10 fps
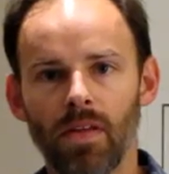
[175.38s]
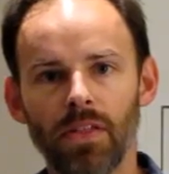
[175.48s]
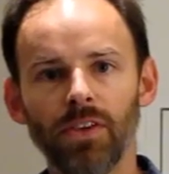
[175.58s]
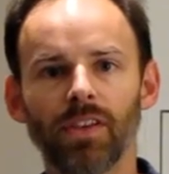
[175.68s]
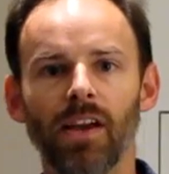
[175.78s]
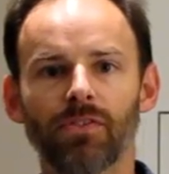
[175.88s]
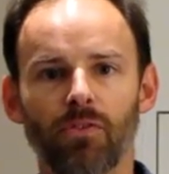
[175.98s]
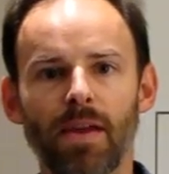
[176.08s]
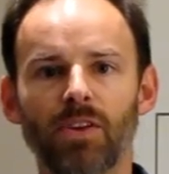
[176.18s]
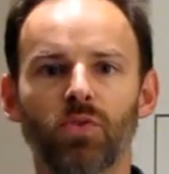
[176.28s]
These last for
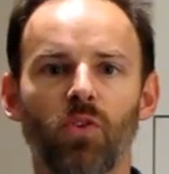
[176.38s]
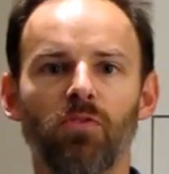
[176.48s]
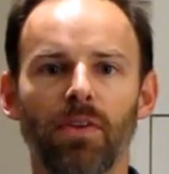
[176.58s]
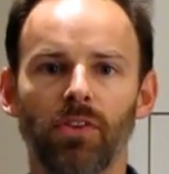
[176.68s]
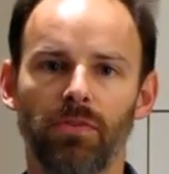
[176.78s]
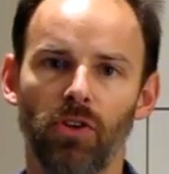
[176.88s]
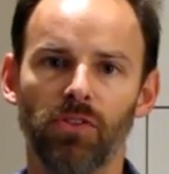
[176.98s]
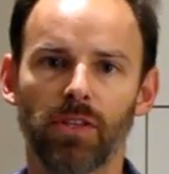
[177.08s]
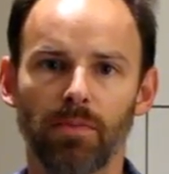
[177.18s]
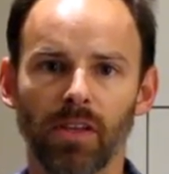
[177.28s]
about 12 months of
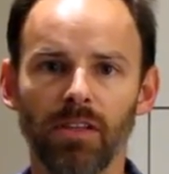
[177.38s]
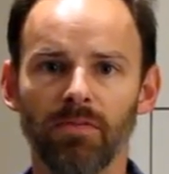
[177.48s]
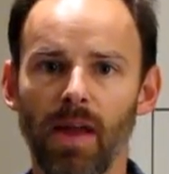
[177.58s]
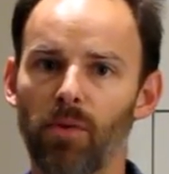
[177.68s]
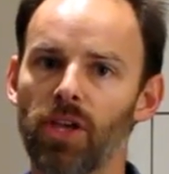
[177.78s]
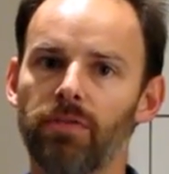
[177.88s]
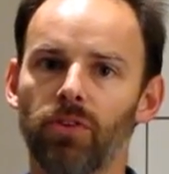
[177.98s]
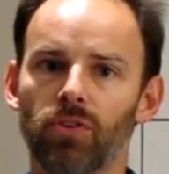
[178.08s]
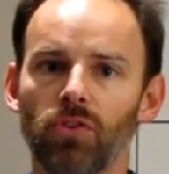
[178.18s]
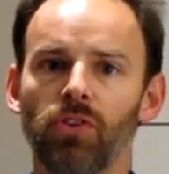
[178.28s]
use typically, and we give
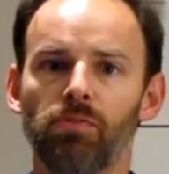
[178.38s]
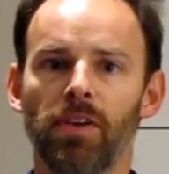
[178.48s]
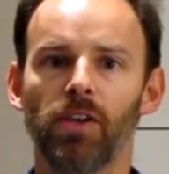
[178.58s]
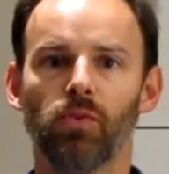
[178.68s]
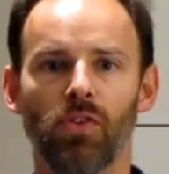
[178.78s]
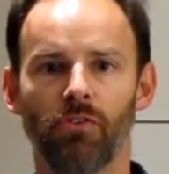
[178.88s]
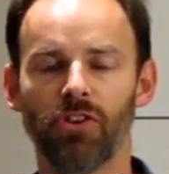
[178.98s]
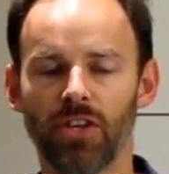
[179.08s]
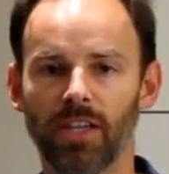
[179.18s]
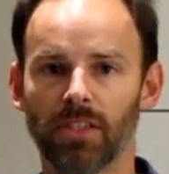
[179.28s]
you two spares with your
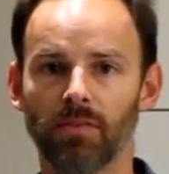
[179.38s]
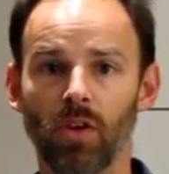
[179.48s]
injector.